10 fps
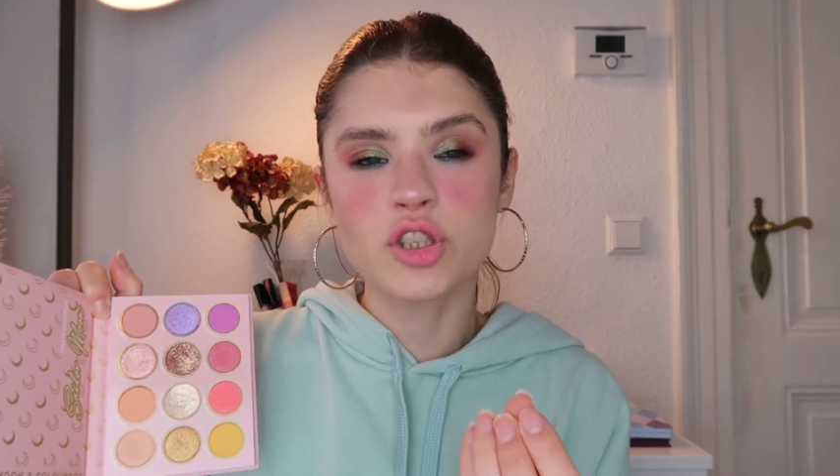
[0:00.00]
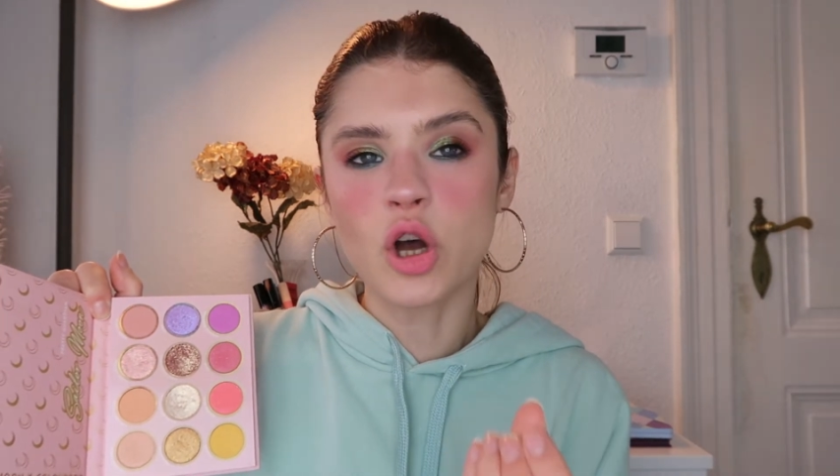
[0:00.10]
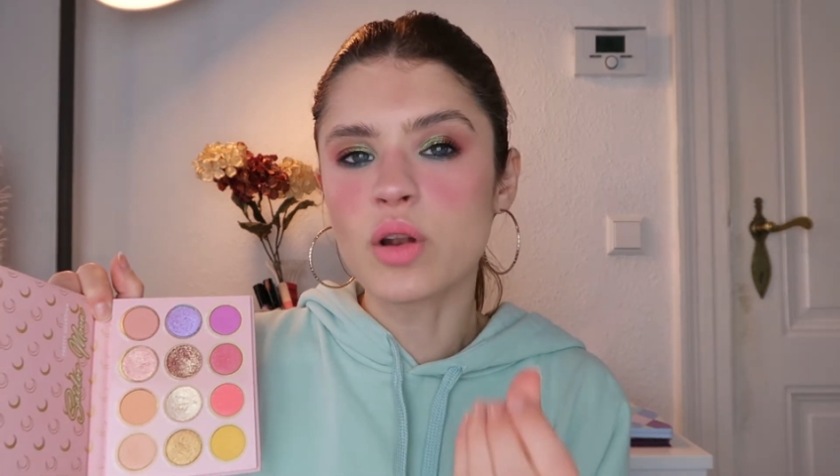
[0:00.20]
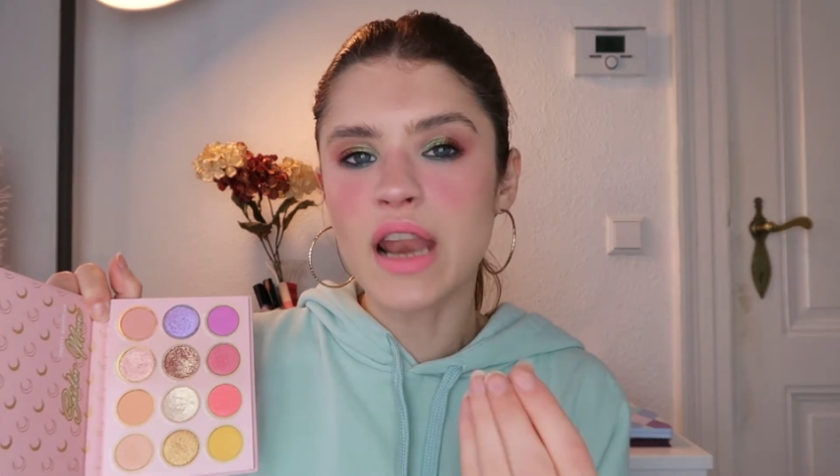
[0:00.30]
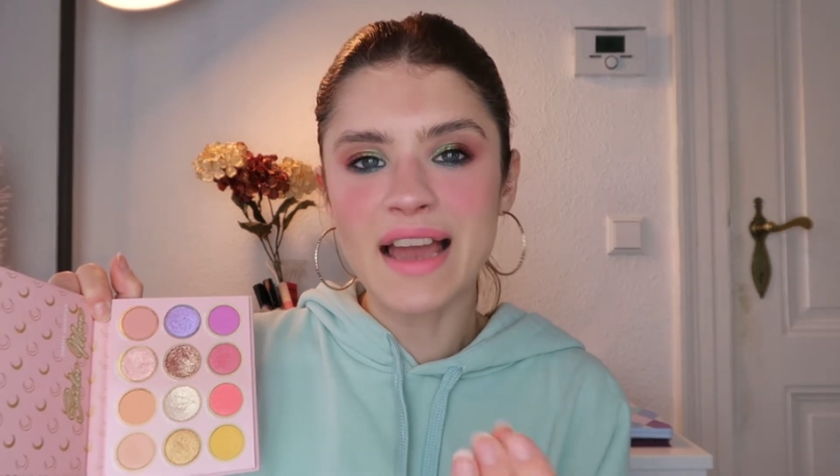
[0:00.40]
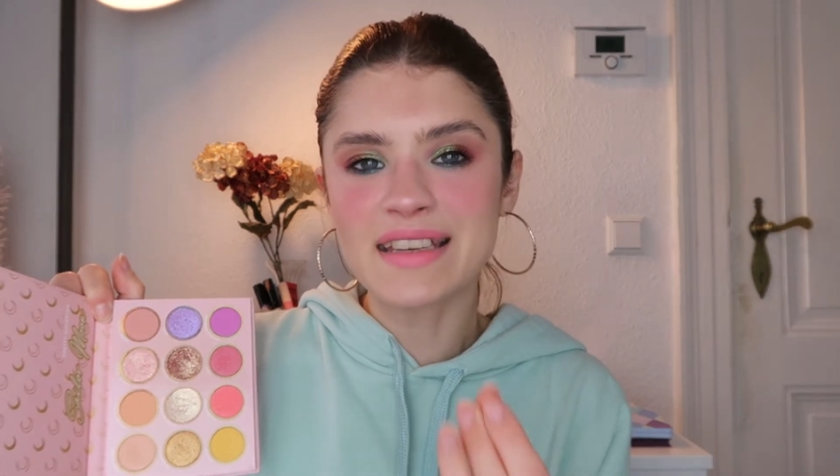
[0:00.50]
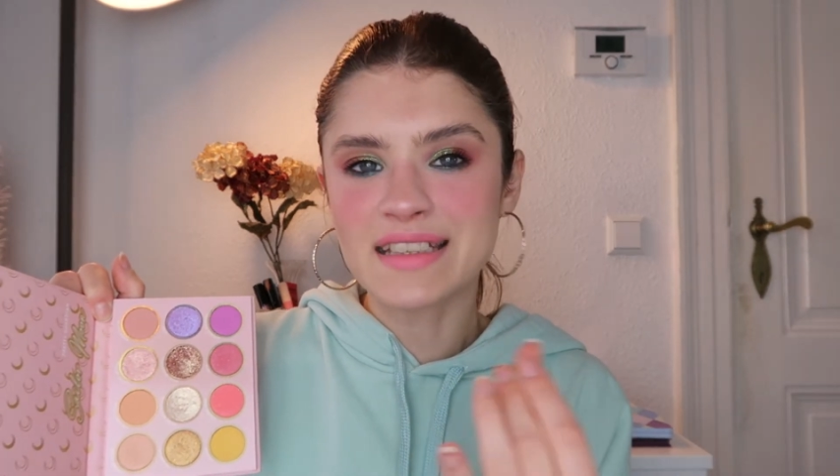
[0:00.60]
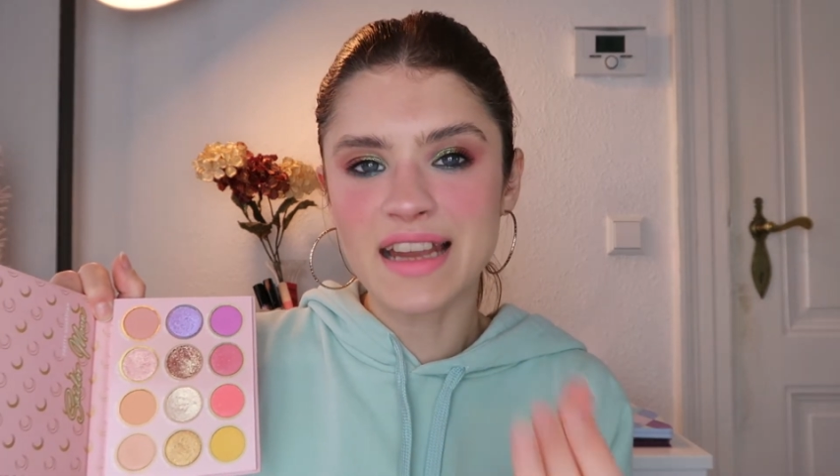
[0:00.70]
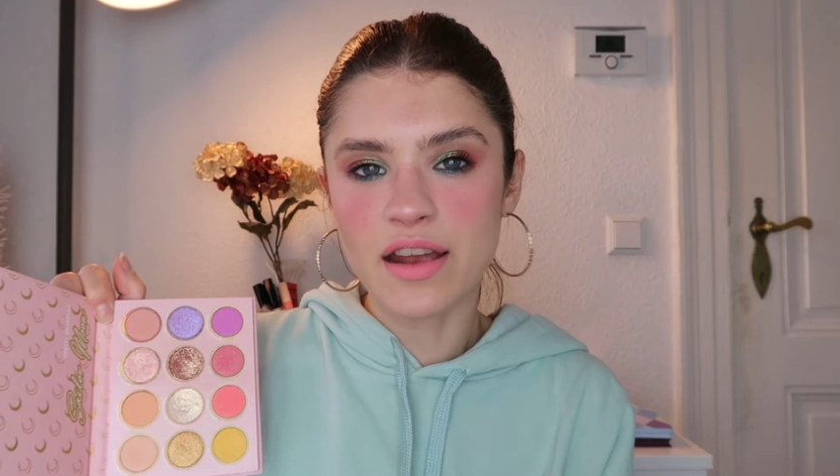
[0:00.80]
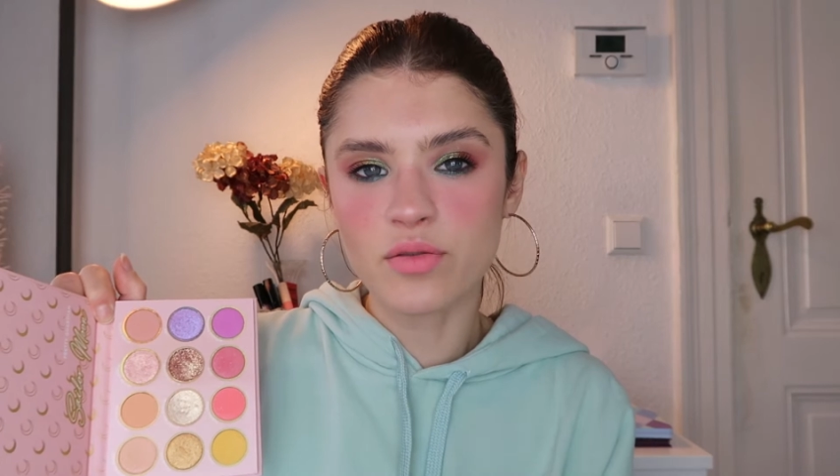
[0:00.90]
light
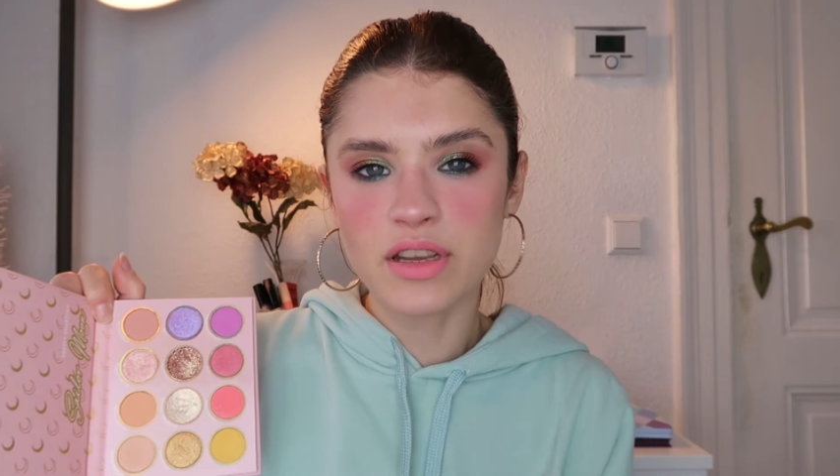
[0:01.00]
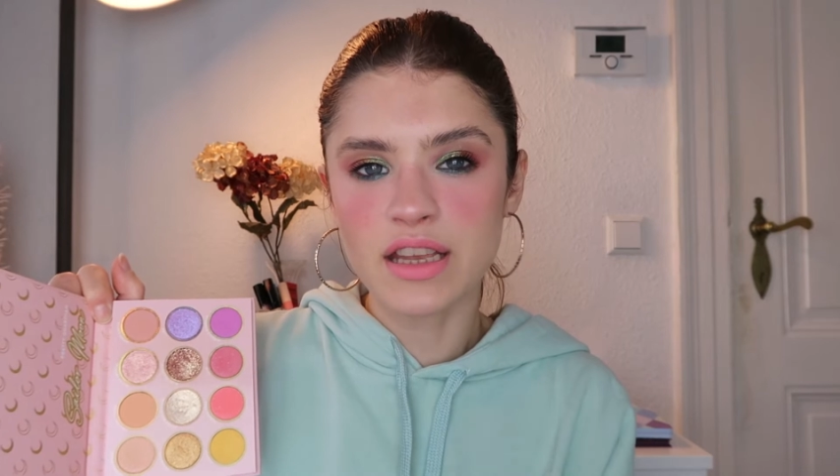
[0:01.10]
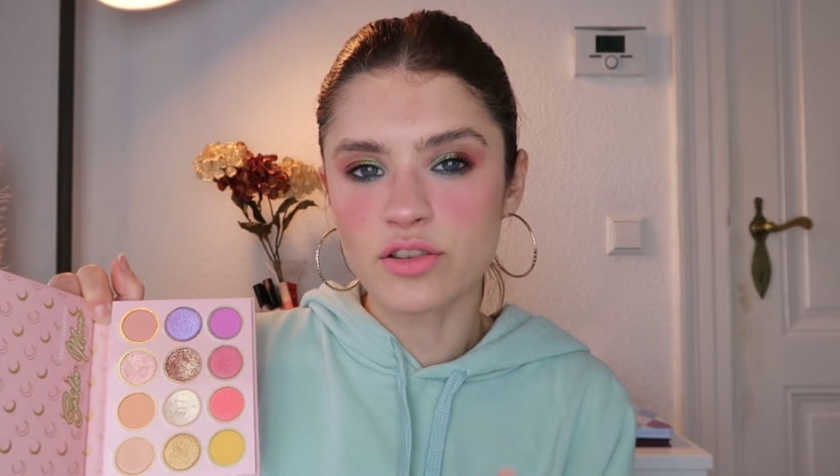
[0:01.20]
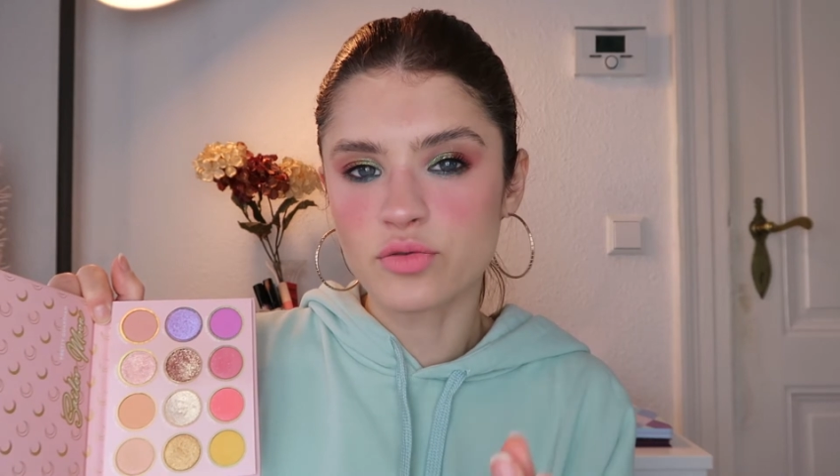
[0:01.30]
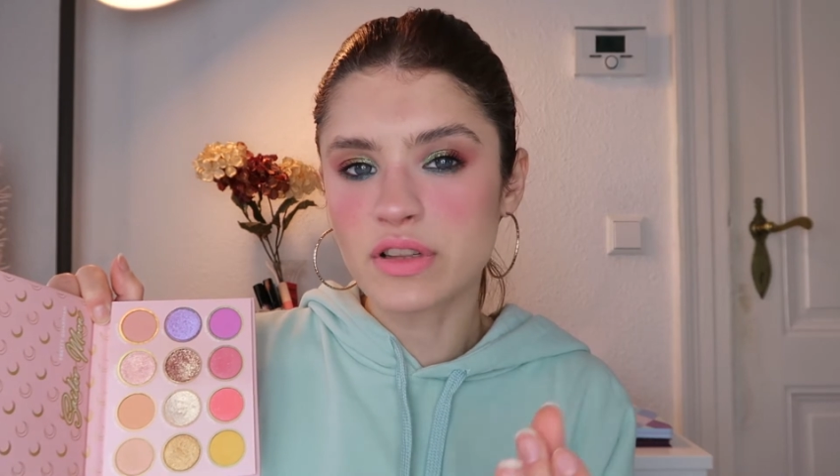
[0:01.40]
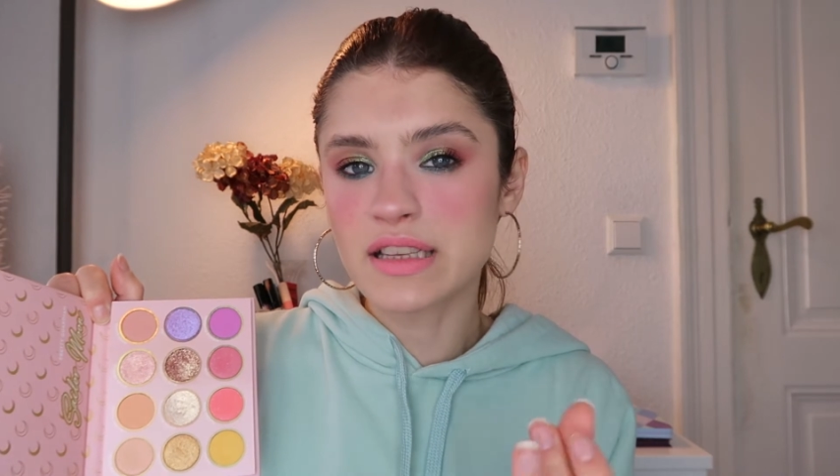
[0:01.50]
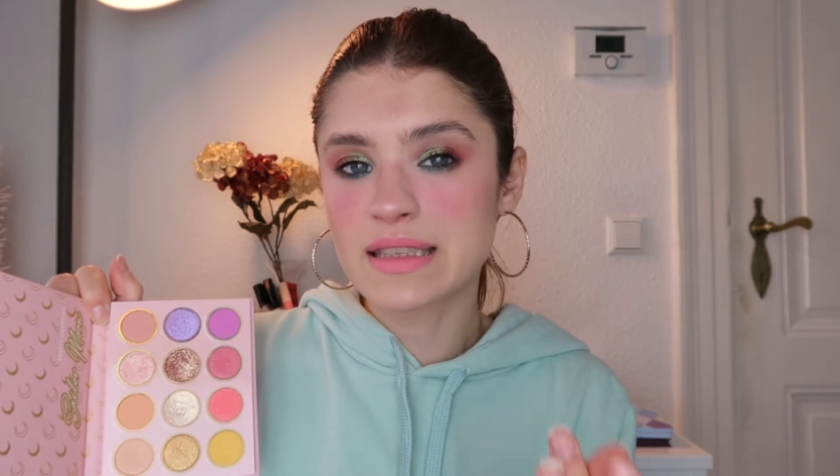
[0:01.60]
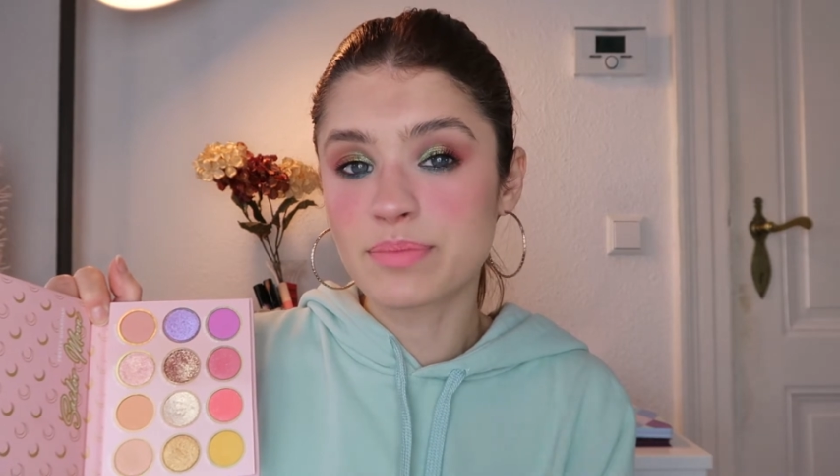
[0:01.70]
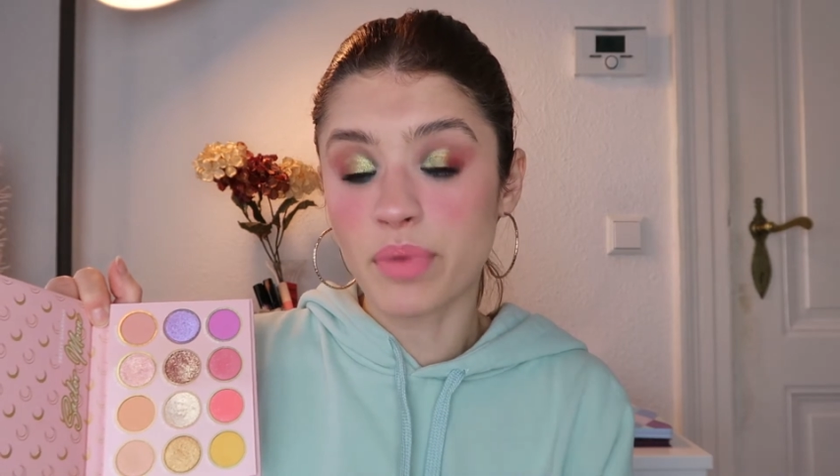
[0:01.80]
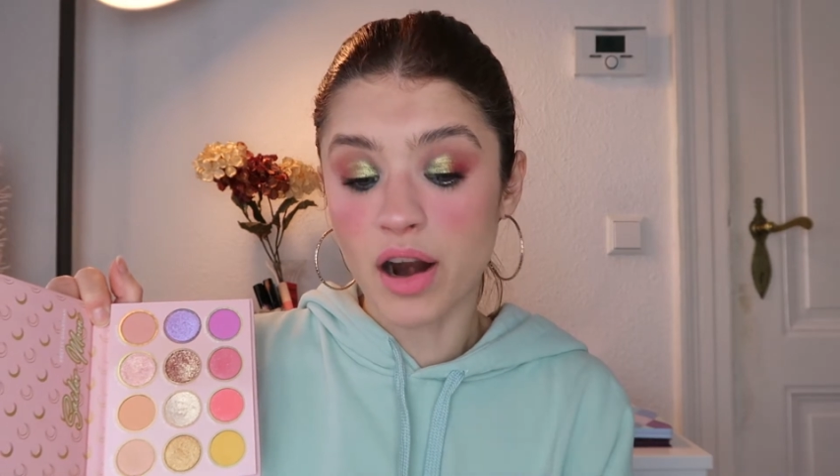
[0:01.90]
and airy and really
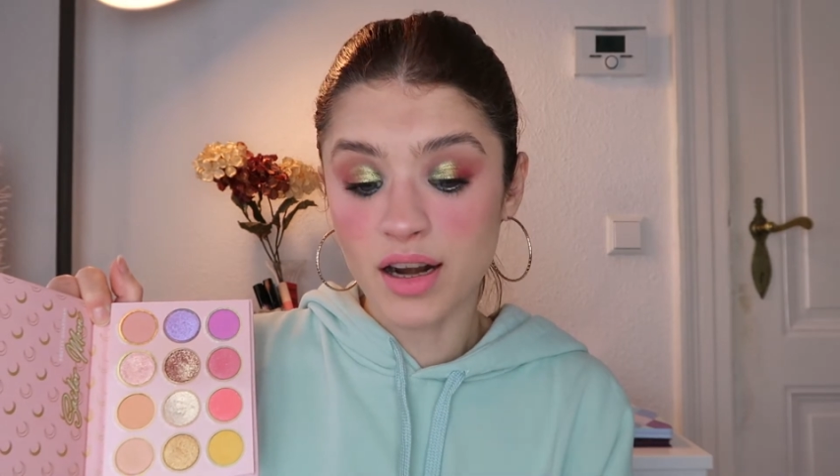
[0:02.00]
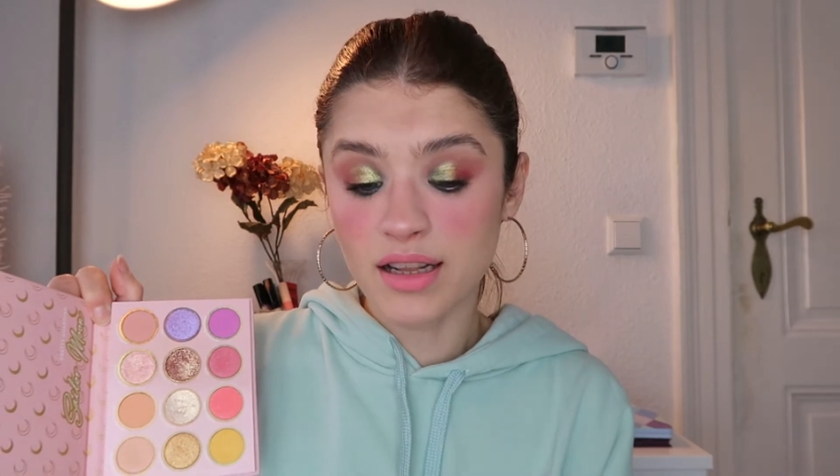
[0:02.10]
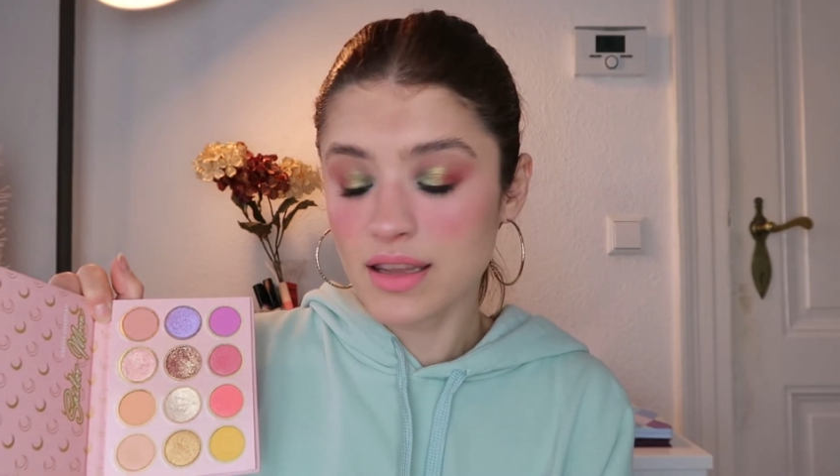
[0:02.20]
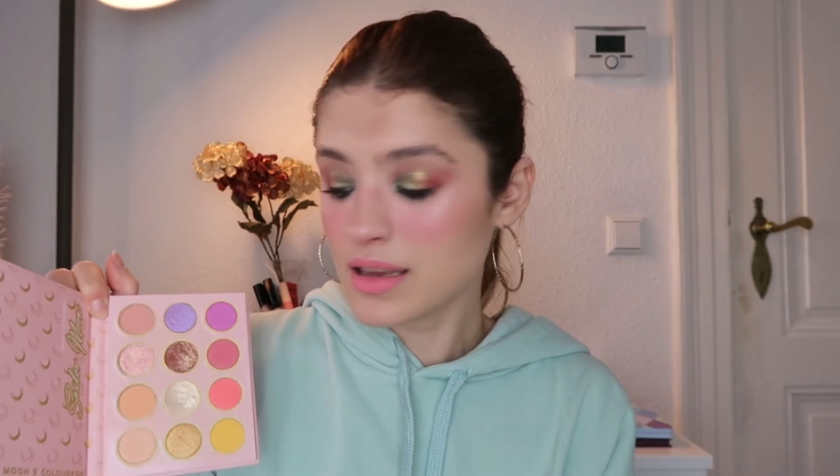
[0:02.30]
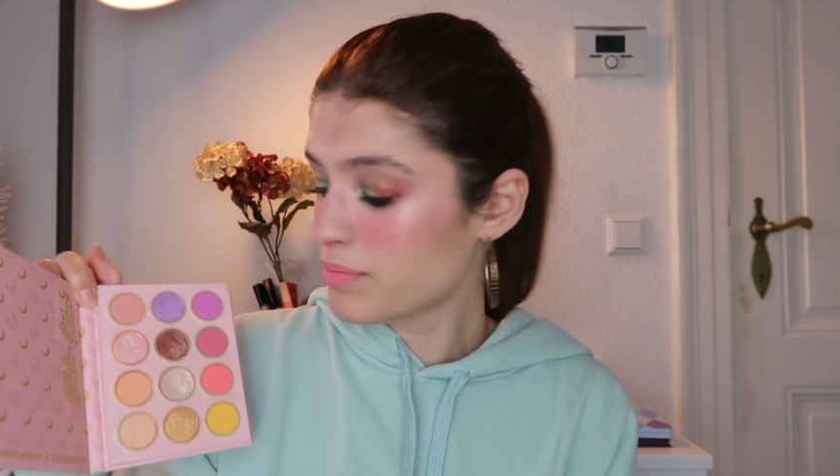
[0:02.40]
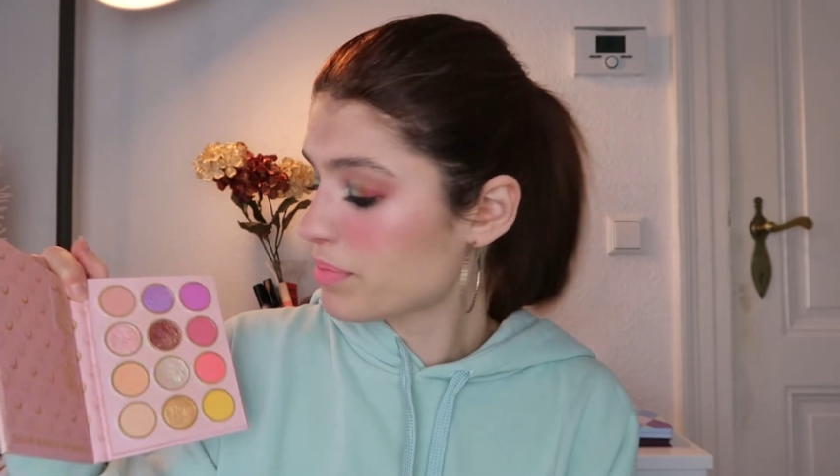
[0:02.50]
sparkly,